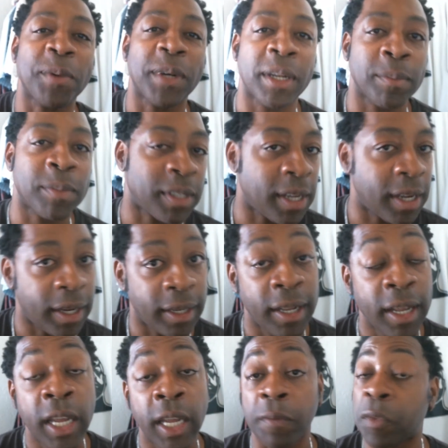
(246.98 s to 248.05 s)
what I'm saying.
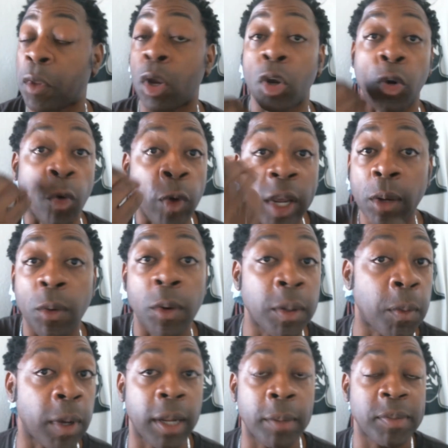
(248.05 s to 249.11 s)
If they're agreeing with
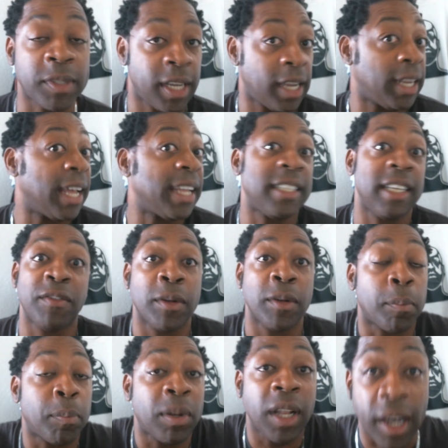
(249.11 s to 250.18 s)
what I'm saying, that's even a
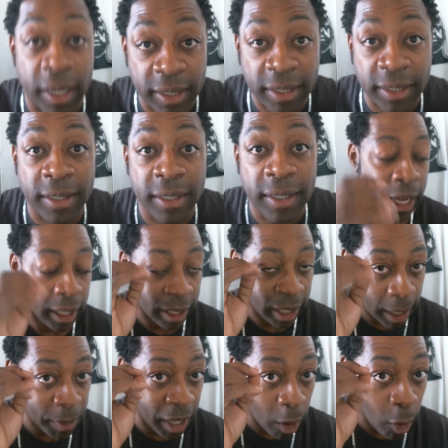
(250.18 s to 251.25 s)
plus.
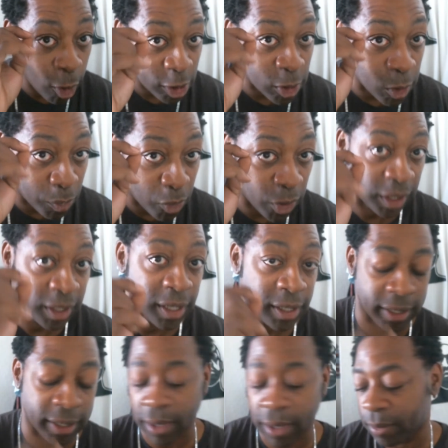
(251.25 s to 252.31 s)
Let me also point
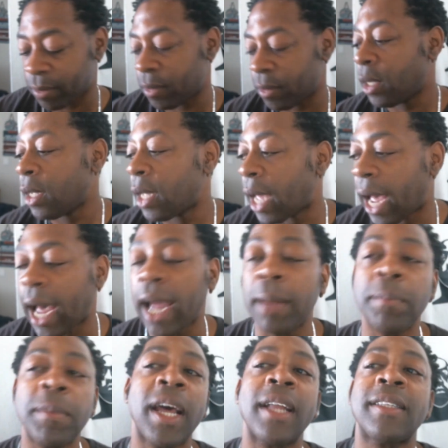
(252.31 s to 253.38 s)
this out.
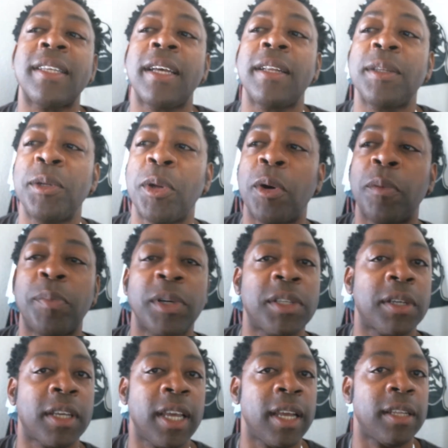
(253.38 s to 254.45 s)
I'm not telling you don't put
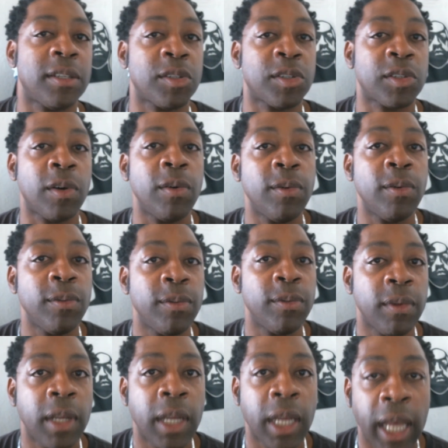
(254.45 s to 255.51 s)
your kids in school.
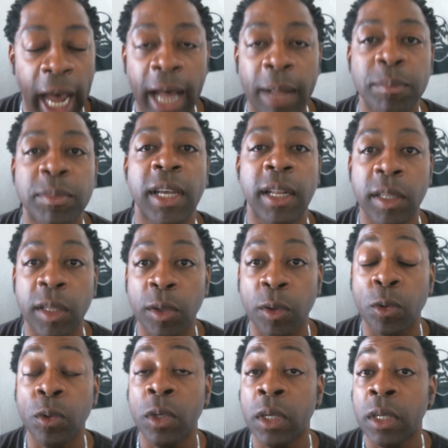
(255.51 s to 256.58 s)
I'm telling
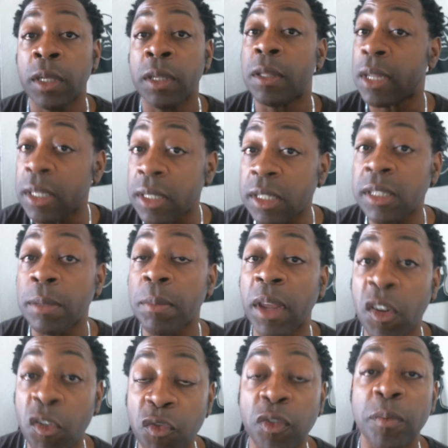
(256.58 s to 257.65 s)
you this is some
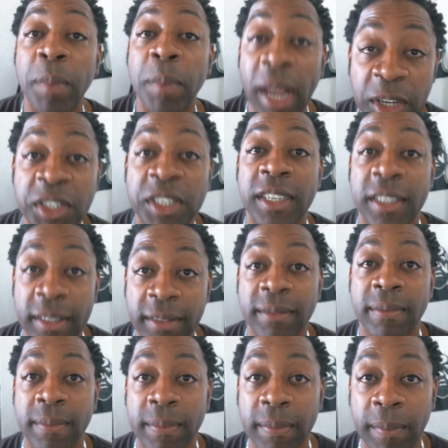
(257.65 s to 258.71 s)
information,
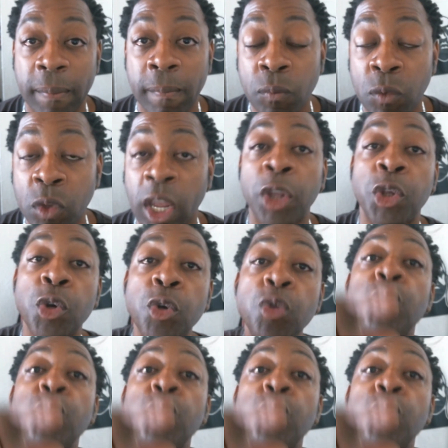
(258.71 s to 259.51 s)
and you